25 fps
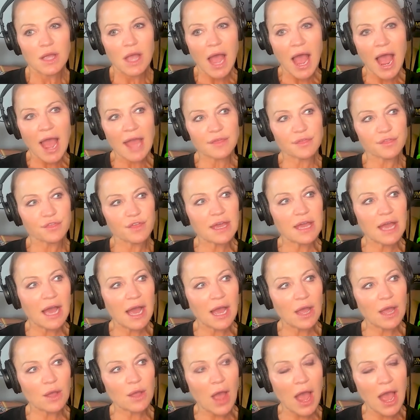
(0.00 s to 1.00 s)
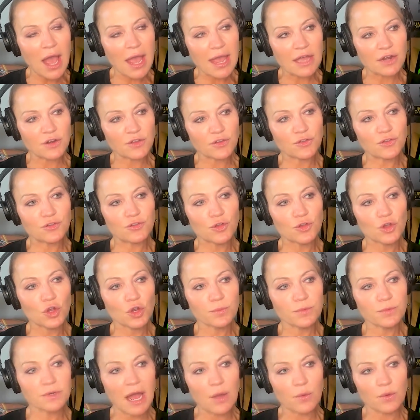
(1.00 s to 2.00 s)
I think I had
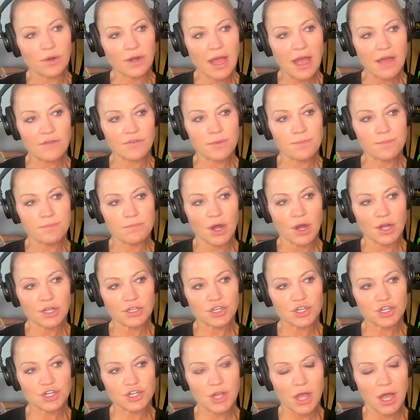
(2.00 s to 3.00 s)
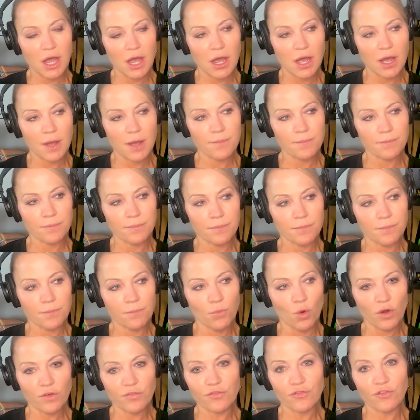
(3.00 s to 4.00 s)
assumed I would have a much
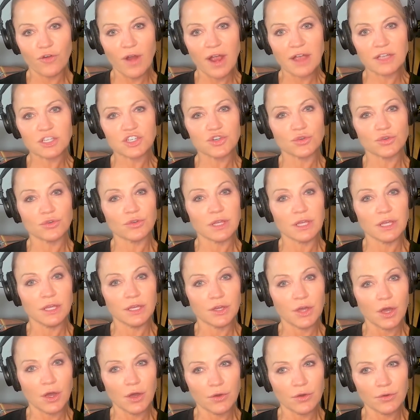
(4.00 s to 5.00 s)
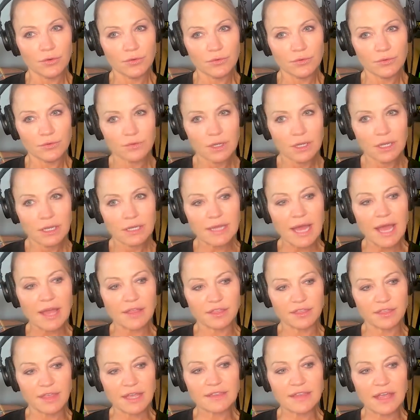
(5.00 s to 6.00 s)
more fragile ego. Like, I
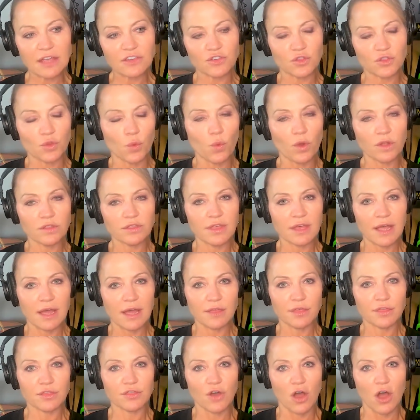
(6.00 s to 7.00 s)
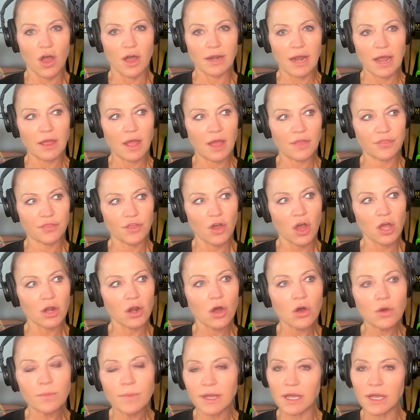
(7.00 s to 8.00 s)
think that's the one thing I thought. I thought,
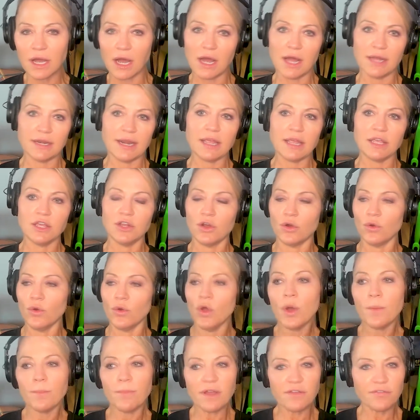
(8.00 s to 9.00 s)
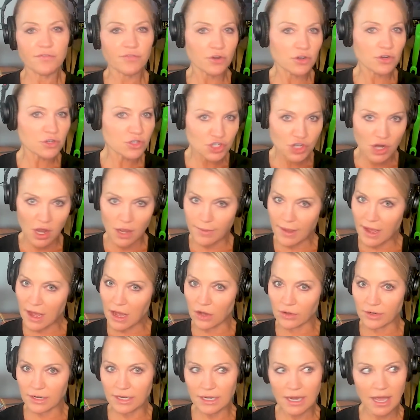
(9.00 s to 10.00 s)
oh my God, you know, my first job
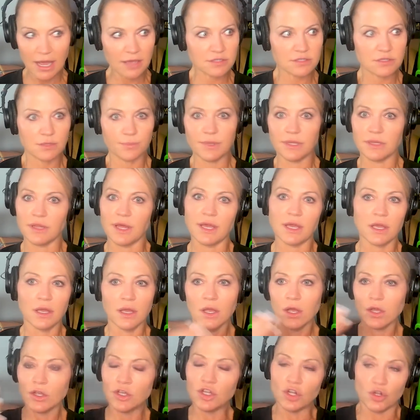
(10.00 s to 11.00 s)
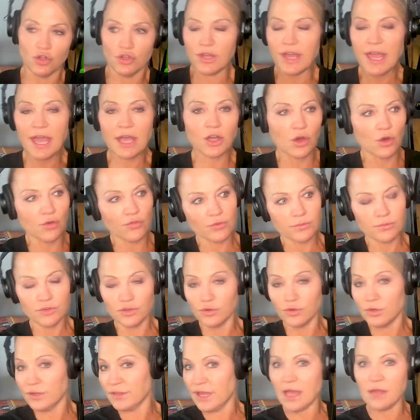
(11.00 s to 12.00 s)
out, it has to be like, you know, you can't go from
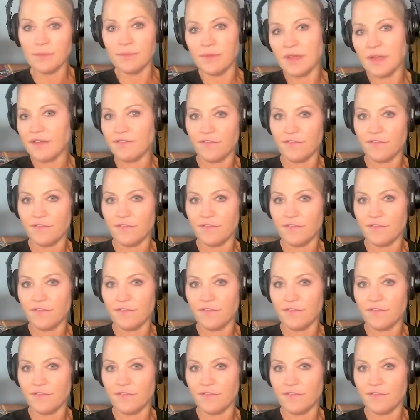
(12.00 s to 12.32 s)
doing the NBA